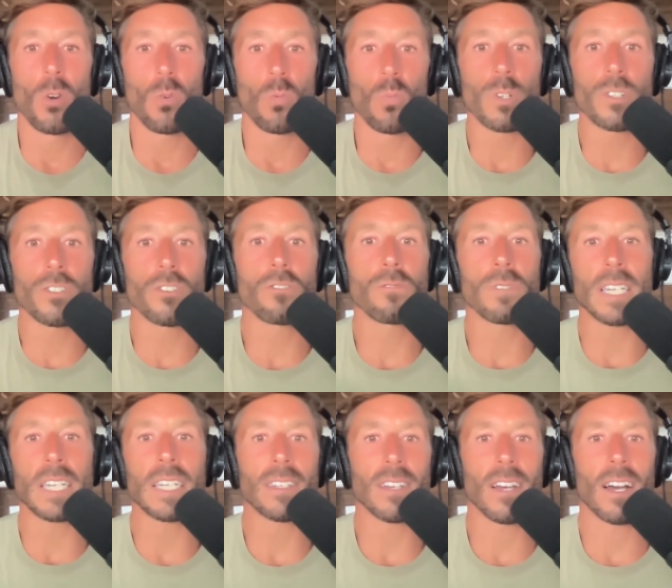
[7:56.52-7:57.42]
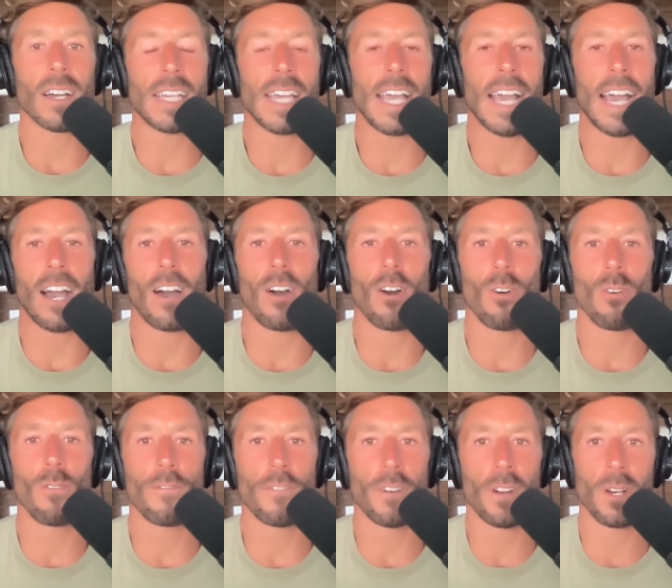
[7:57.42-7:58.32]
"Would you eat a
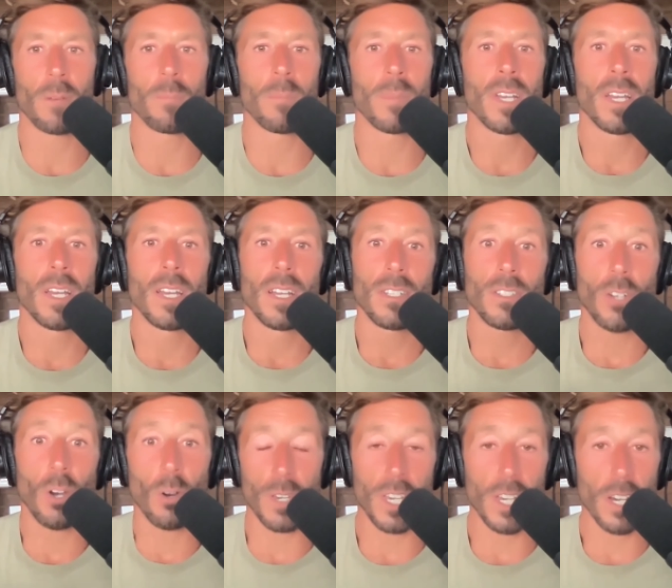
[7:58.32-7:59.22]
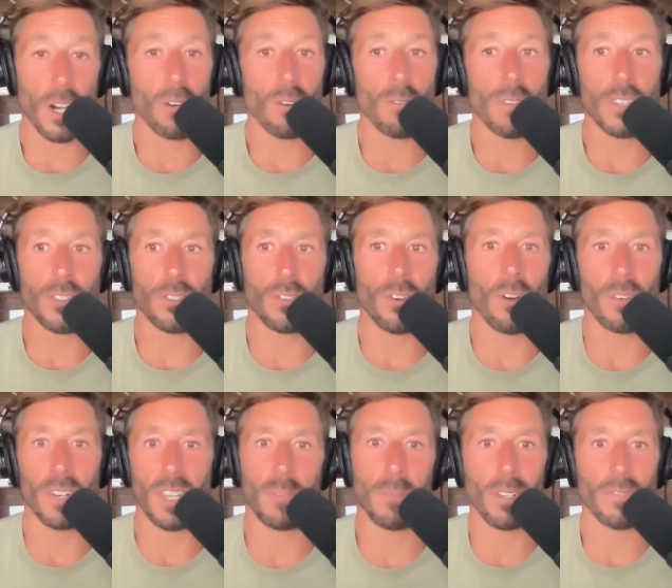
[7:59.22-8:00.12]
cow from Tokyo that's
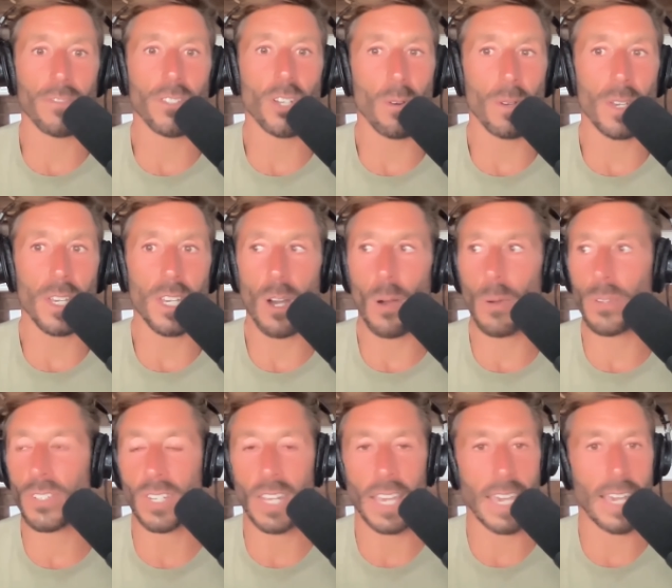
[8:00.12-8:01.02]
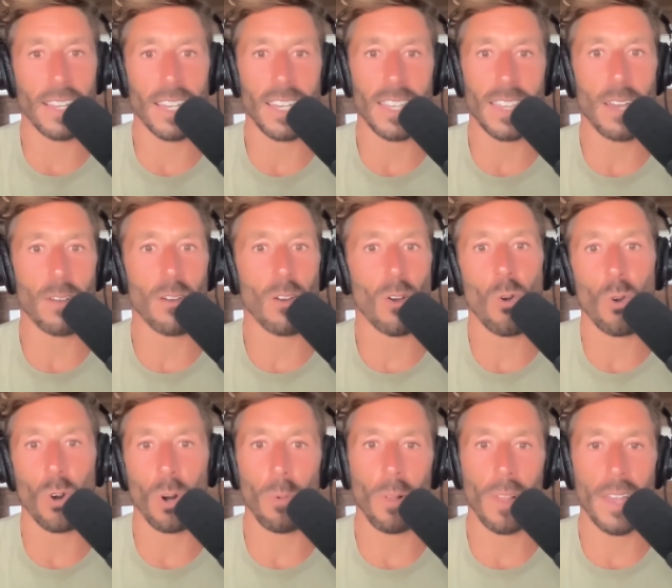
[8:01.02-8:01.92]
grown in the middle of Tokyo? It's inhaling that
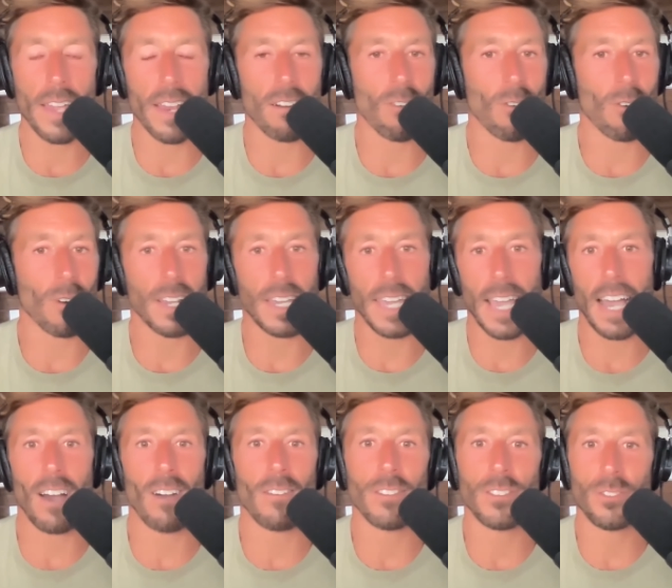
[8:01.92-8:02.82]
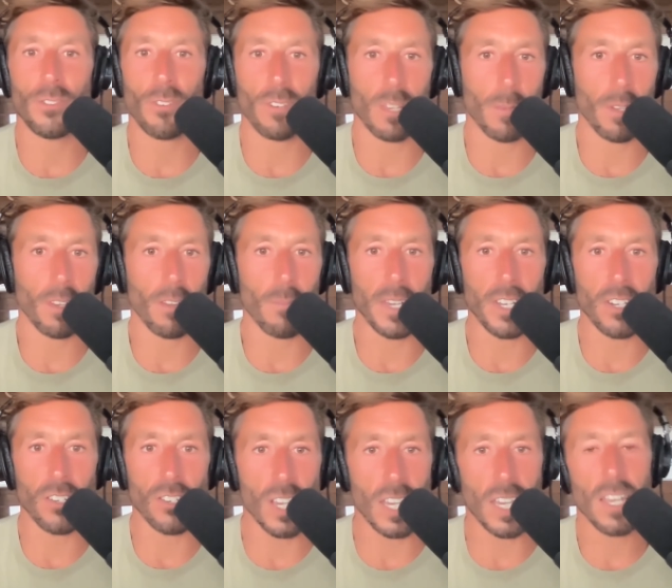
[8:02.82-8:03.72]
horrible air, or a cow that's grown in the middle of
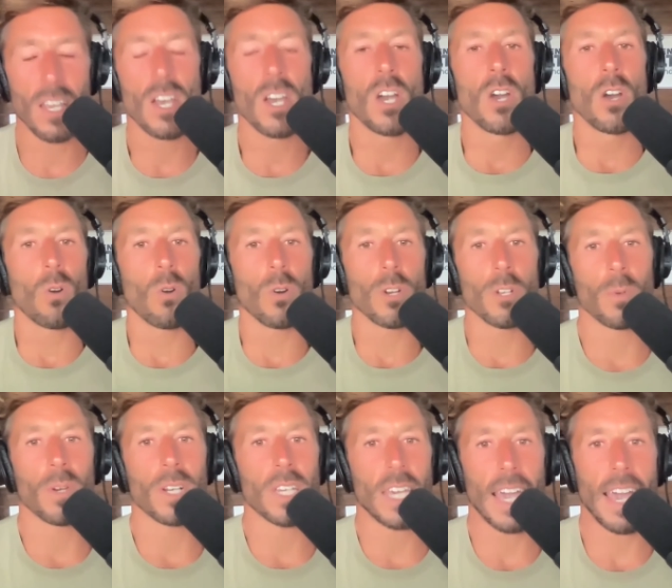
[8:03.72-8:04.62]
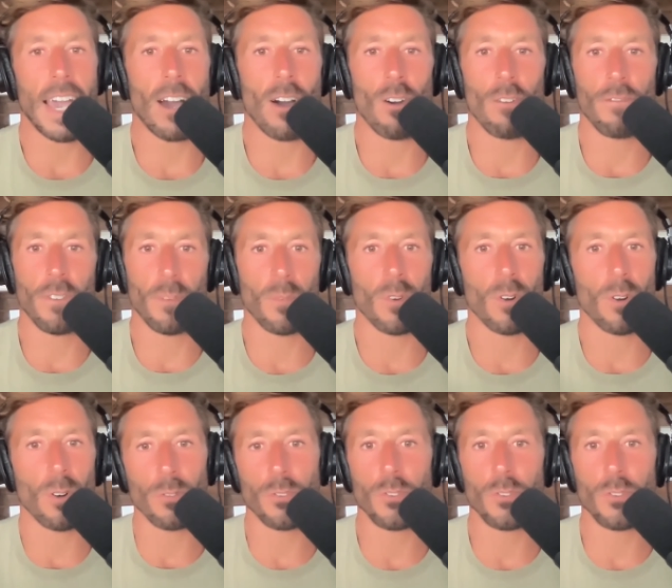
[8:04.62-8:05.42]
Beijing? Or do you want a cow from rural